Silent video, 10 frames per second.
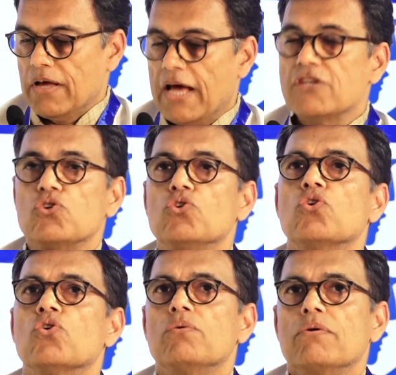As you
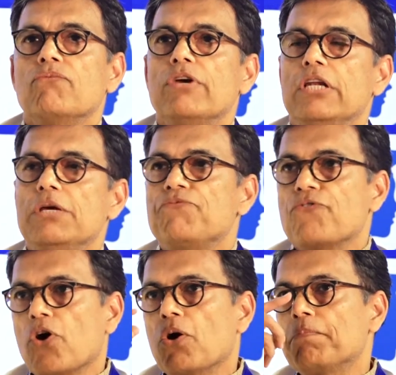know, we
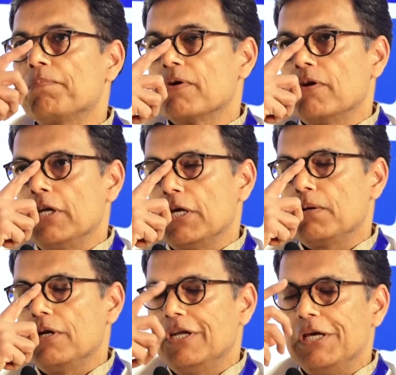leapfrog
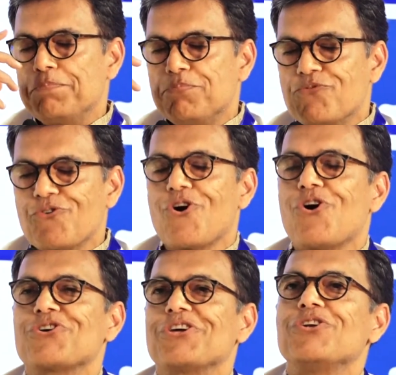
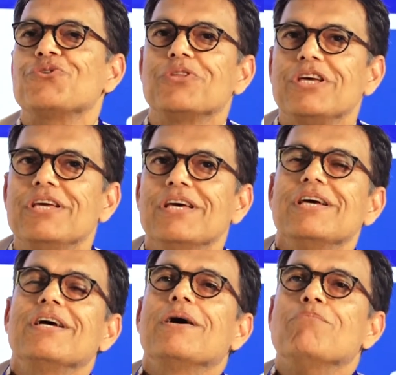into the
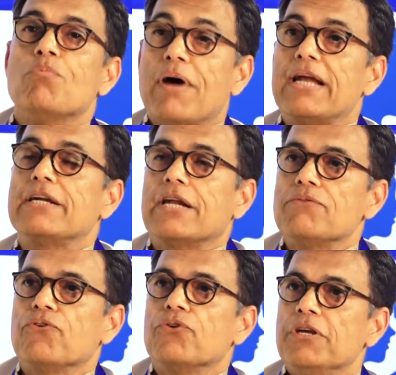mobile
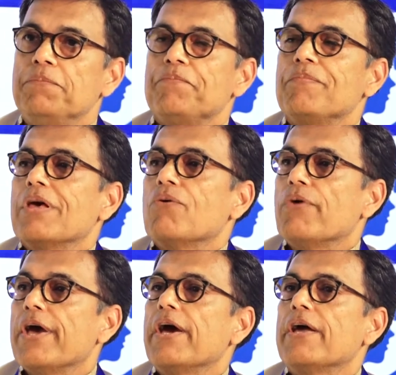telephony,
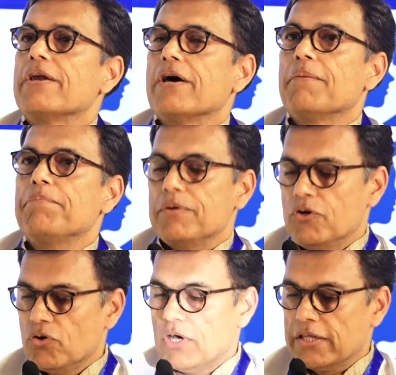where
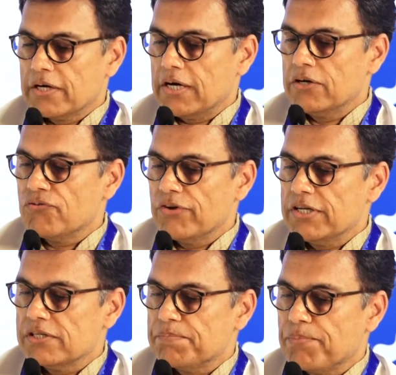other
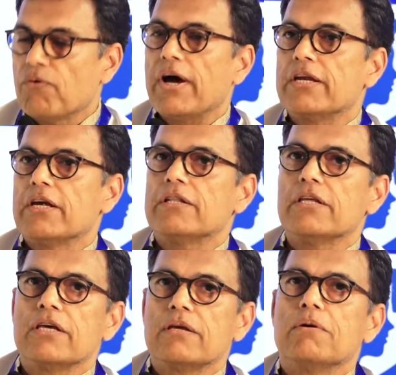countries provided
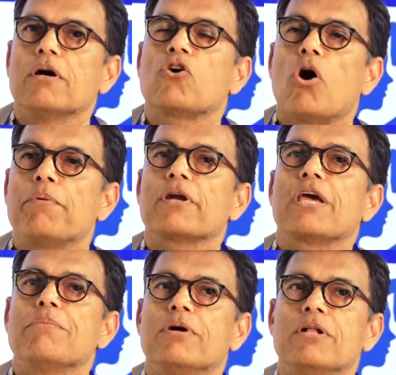the copper
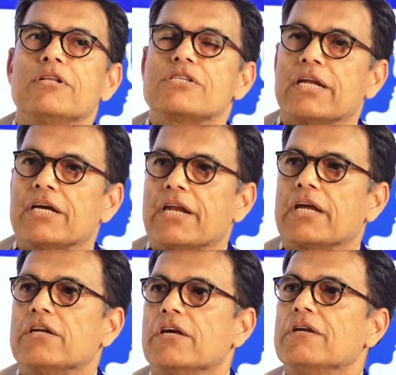cables and
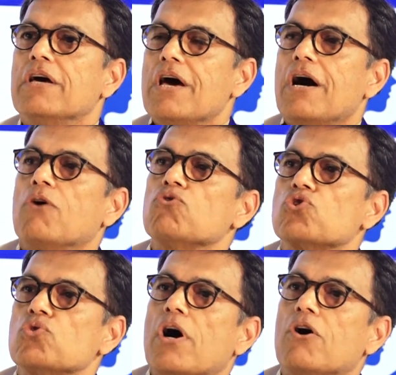connected
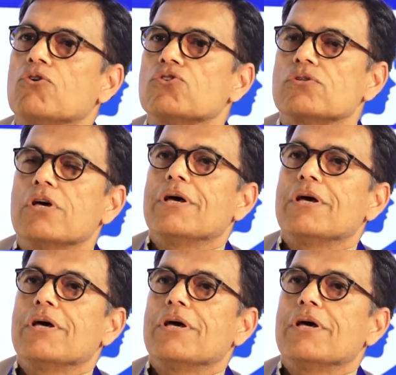house to house,